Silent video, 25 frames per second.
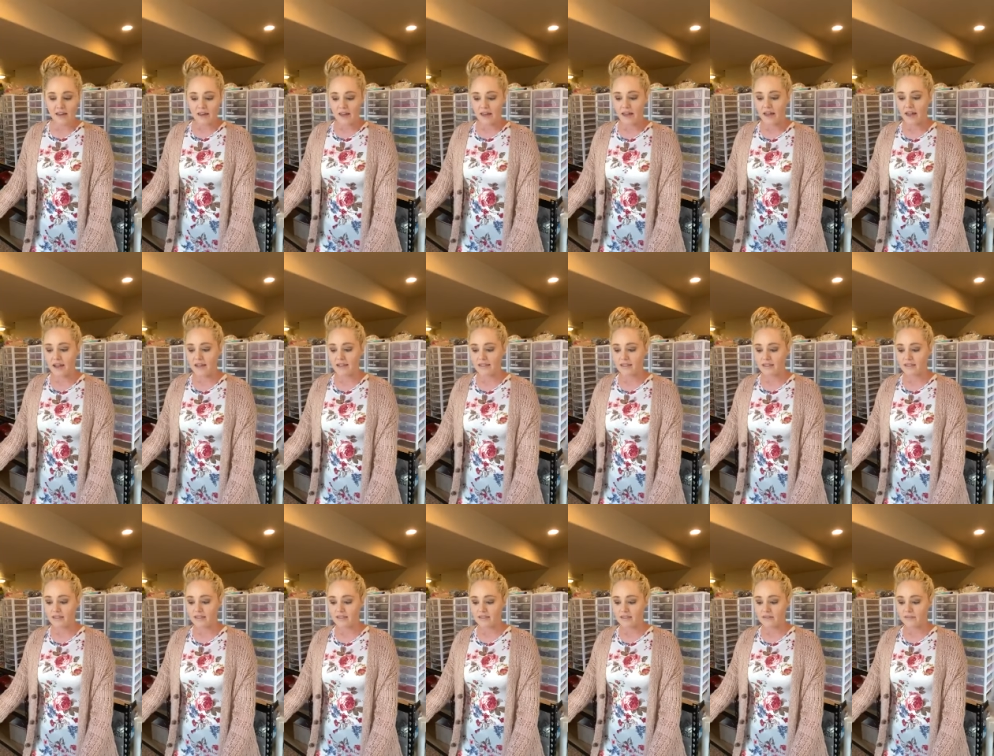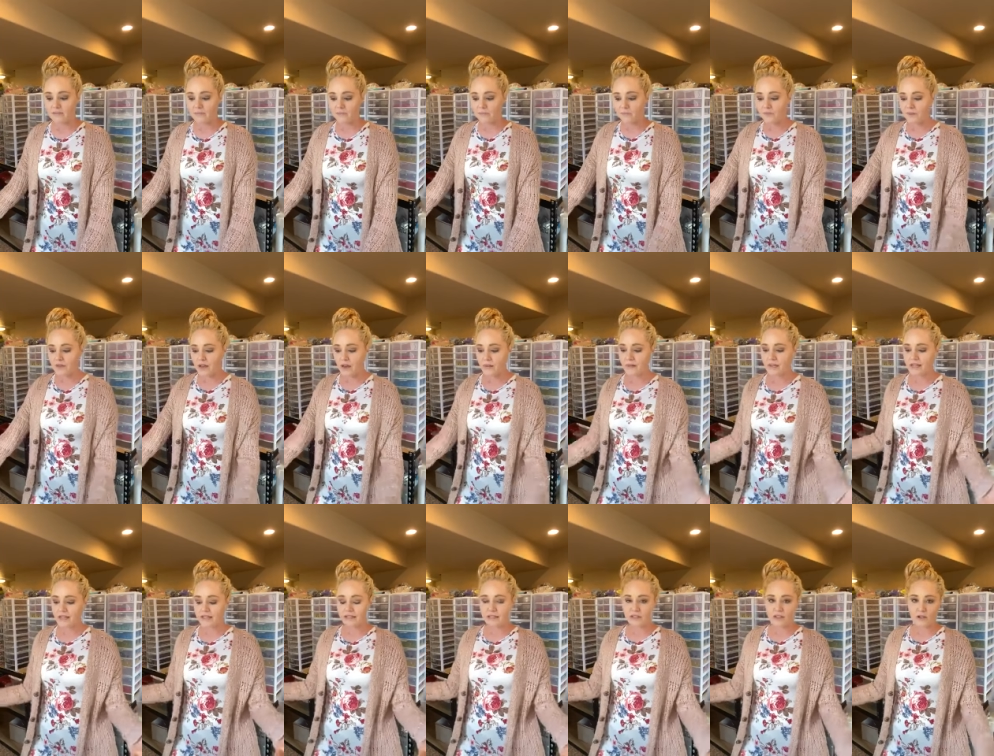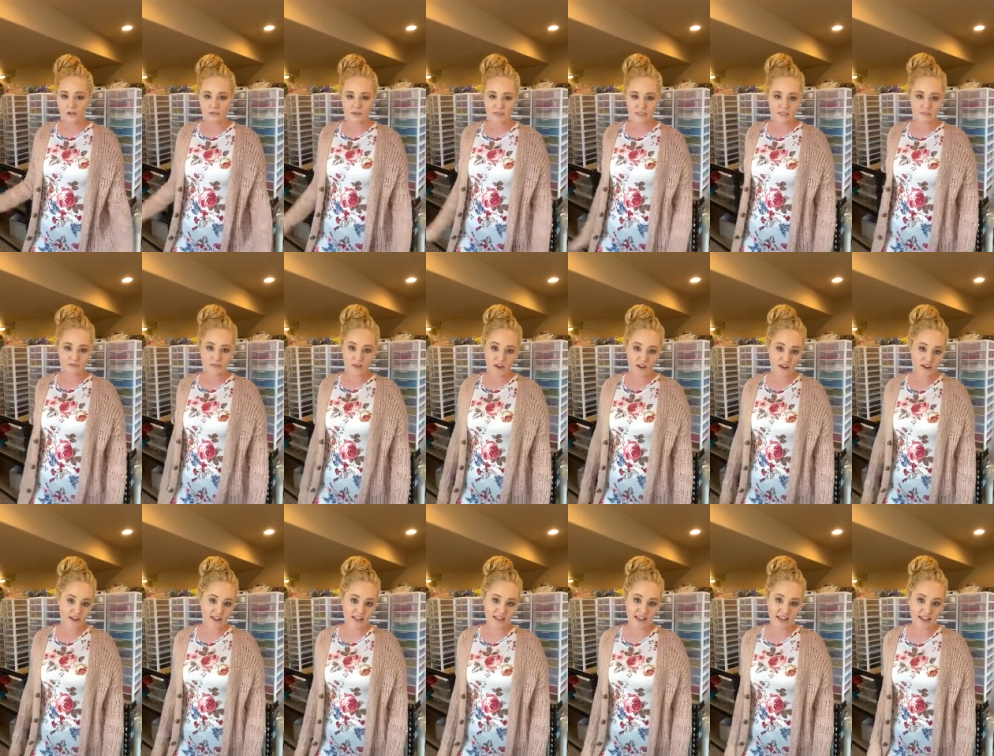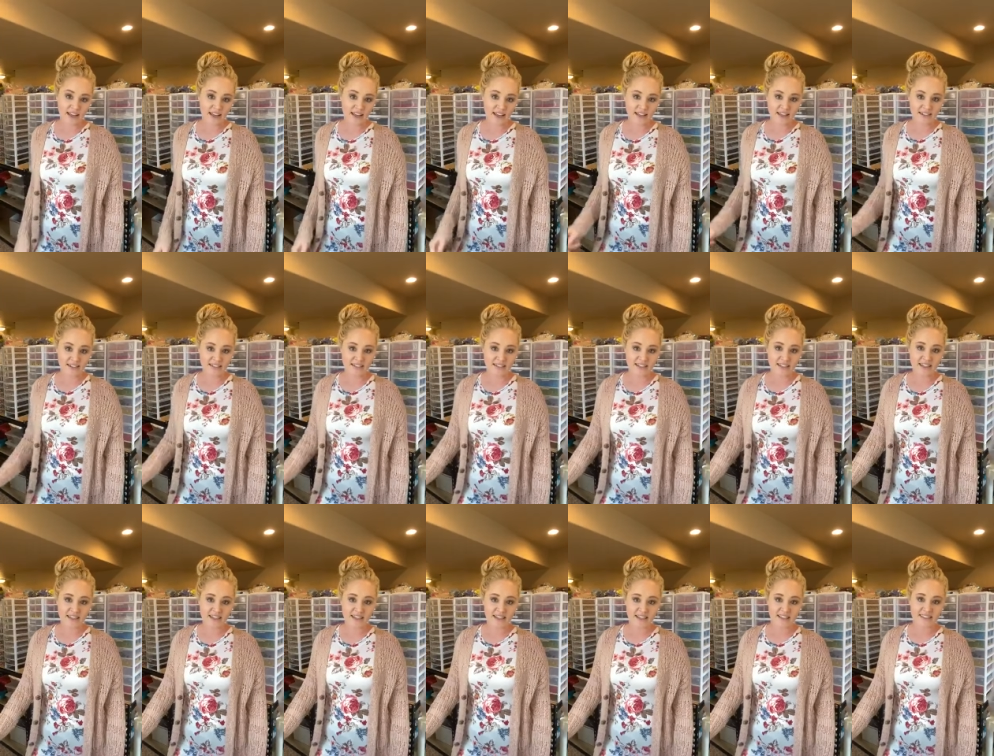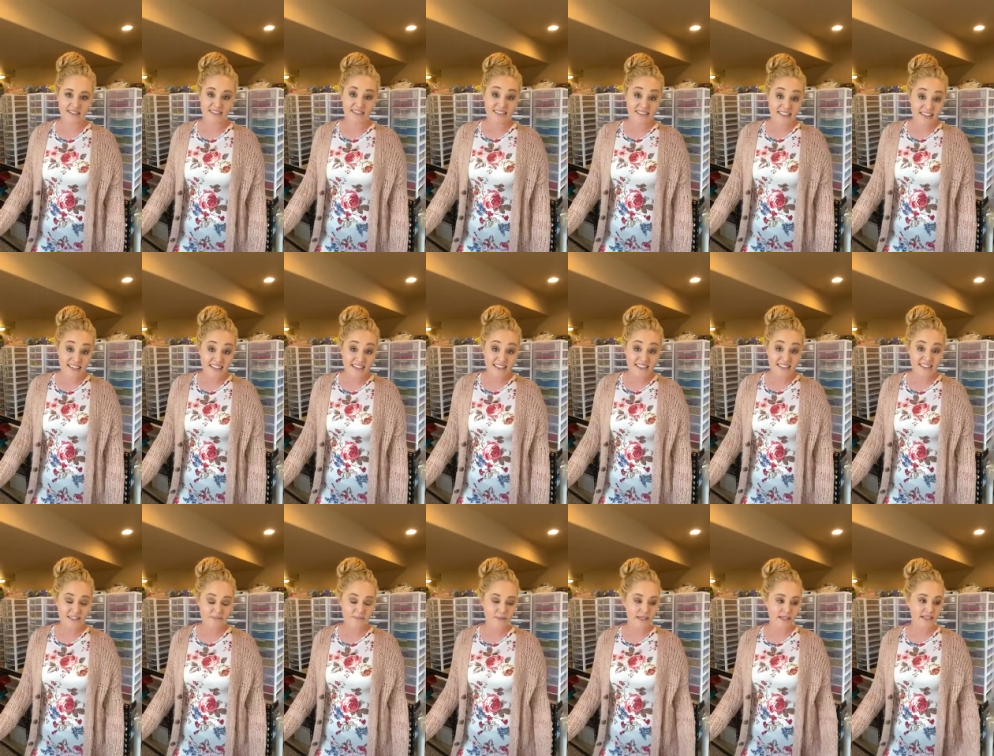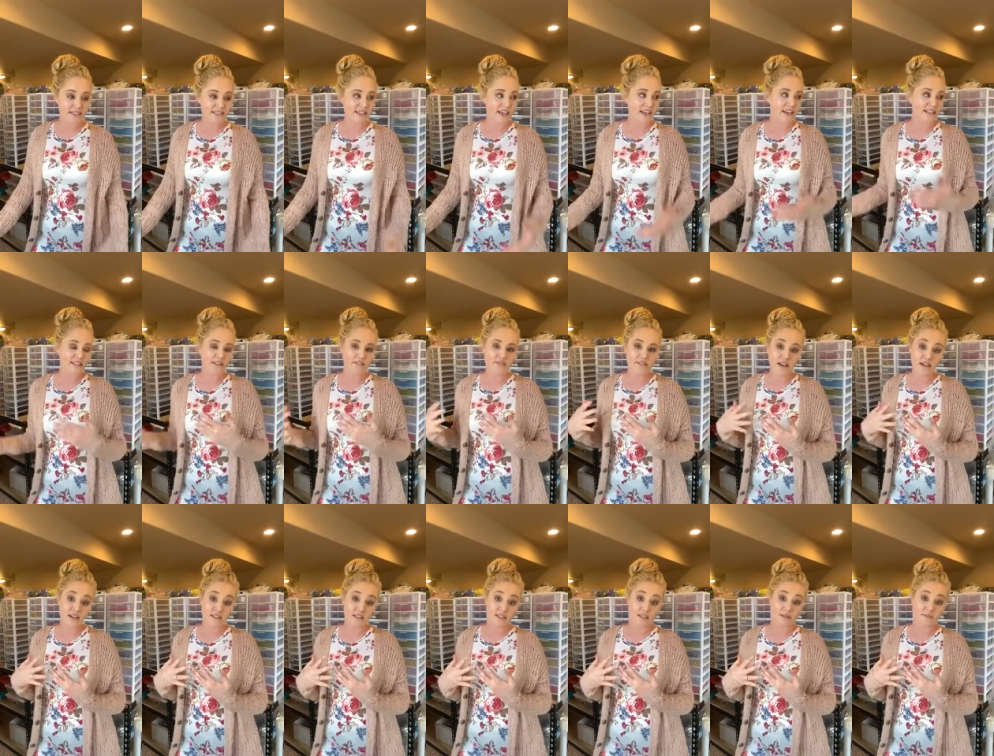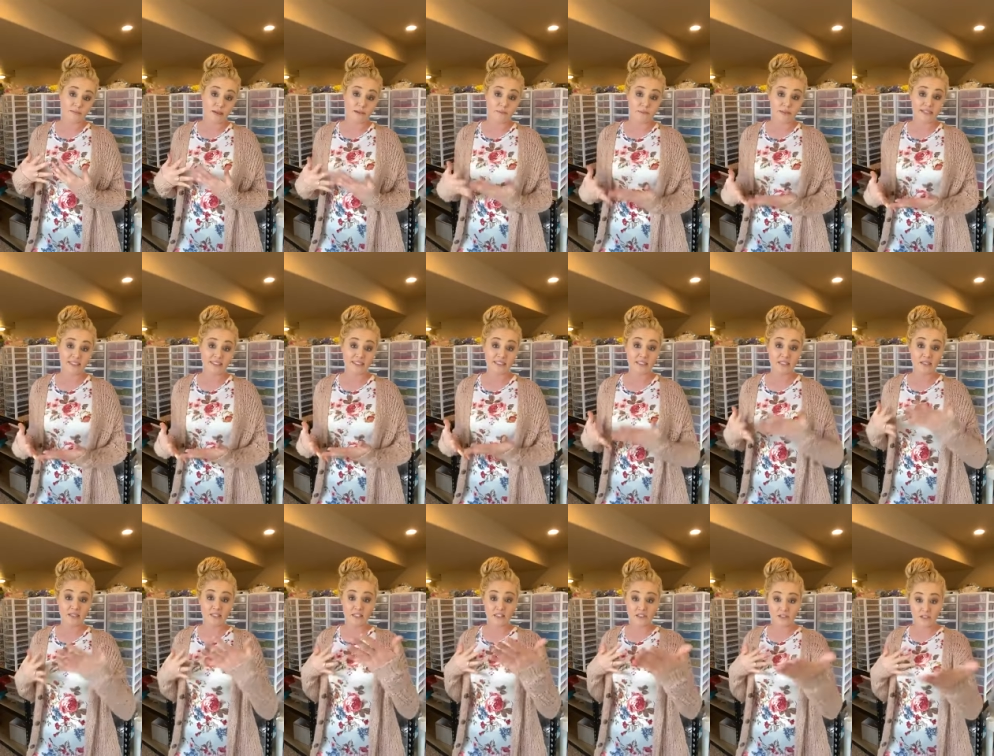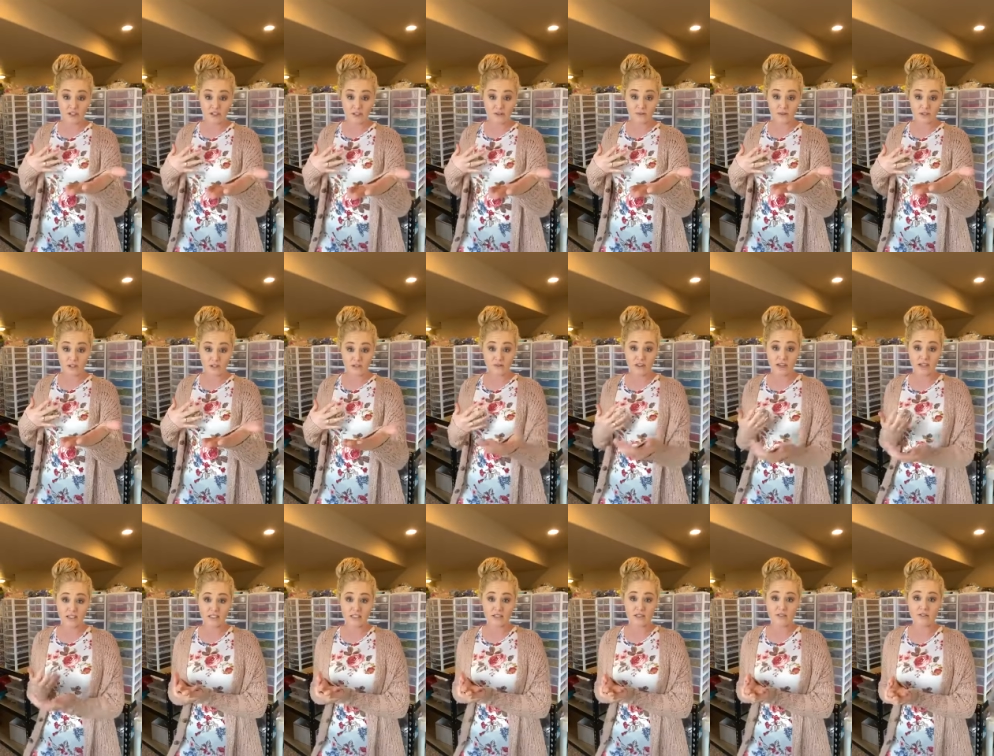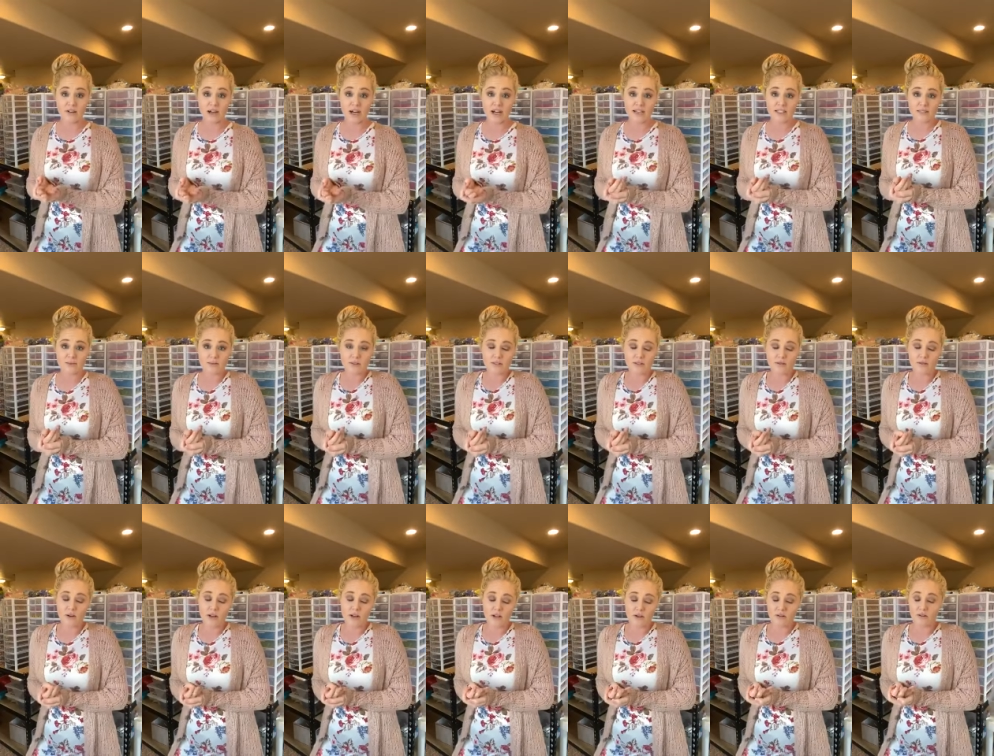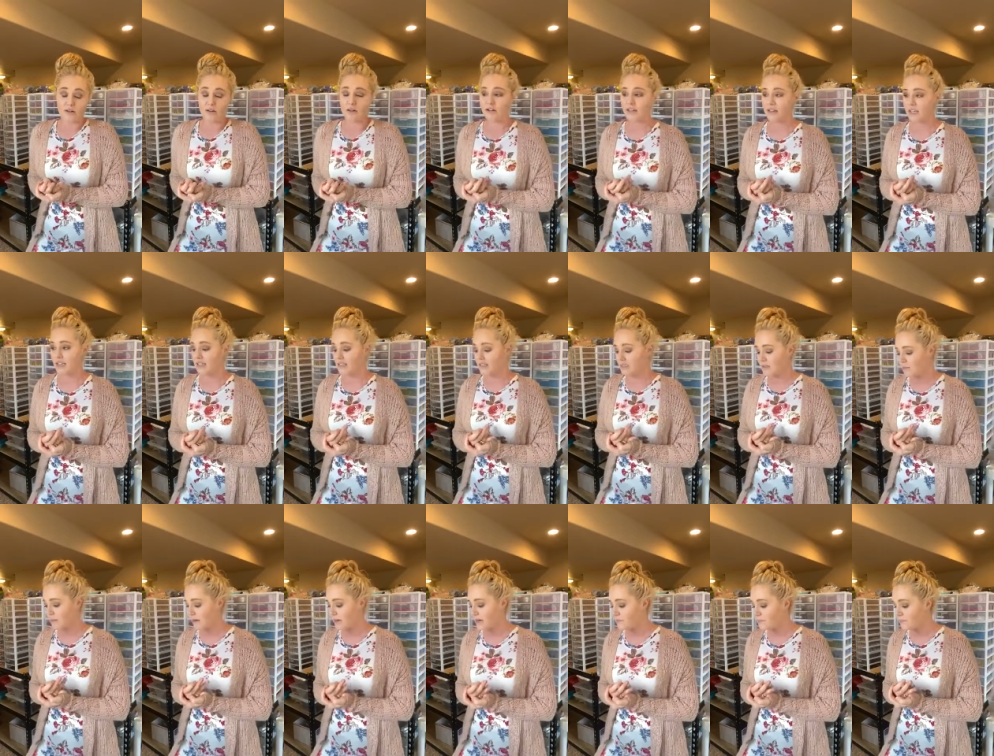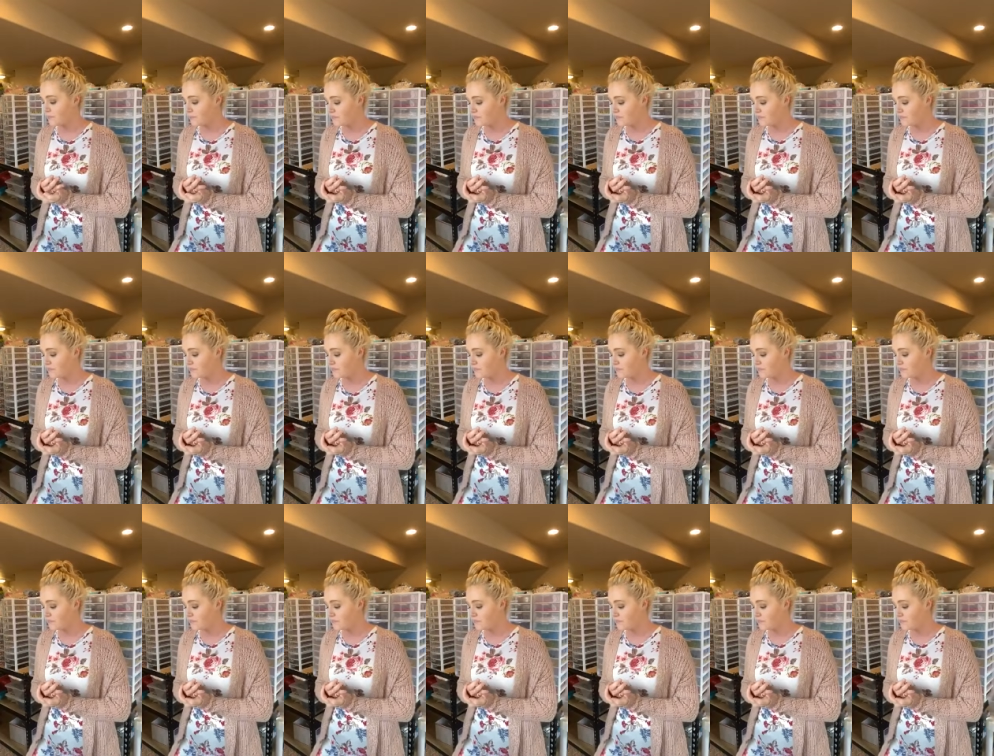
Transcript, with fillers: and it's I mean, it's nobody's fault, and it stinks because it has affected my business in turn, which affects you guys when you want to order things. But